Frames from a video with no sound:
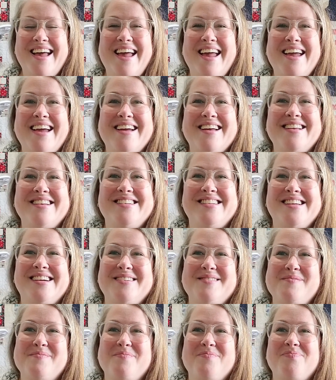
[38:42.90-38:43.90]
And
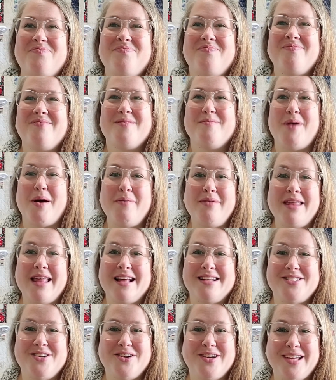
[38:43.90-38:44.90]
probably
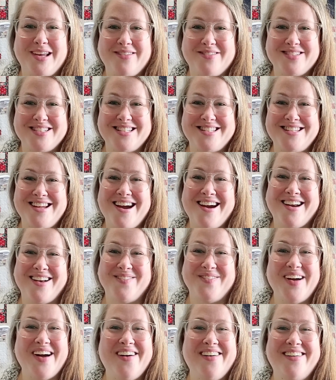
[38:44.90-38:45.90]
that turkey I was just talking
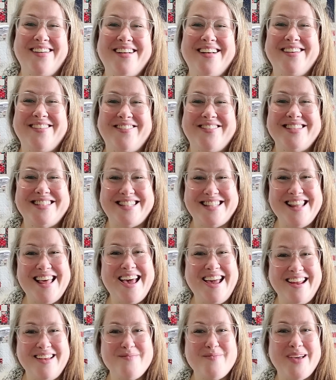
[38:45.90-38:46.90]
about. Wasn't
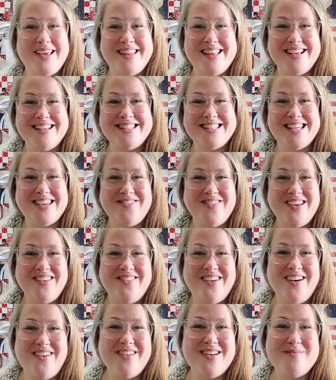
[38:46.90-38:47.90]
that in my Thanksgiving
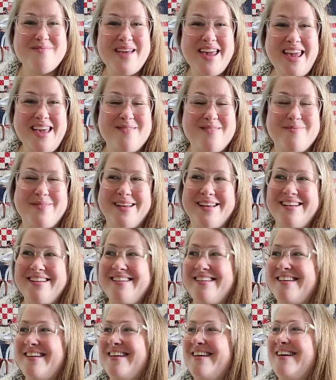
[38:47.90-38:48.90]
row? It may have been.
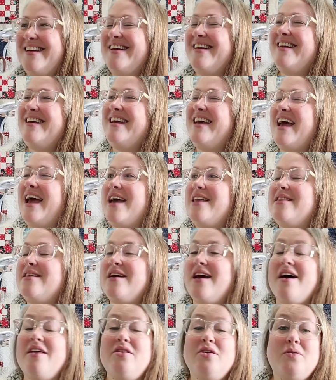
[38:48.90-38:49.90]
And
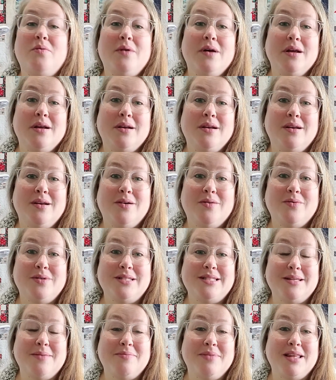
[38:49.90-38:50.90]
the other one
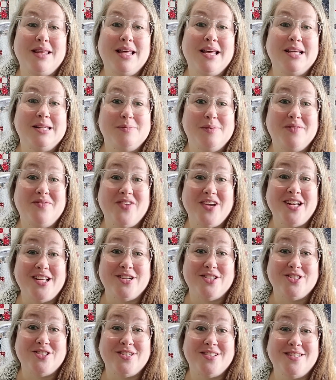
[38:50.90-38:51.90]
was something that has been
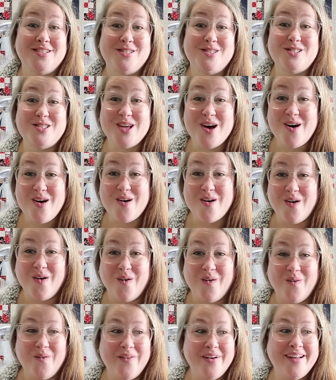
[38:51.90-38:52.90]
finished.
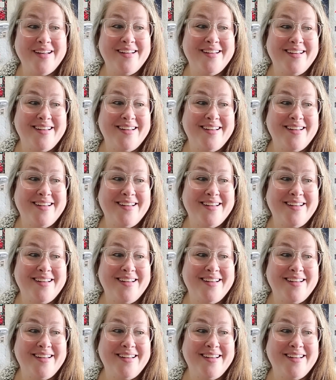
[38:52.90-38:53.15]
So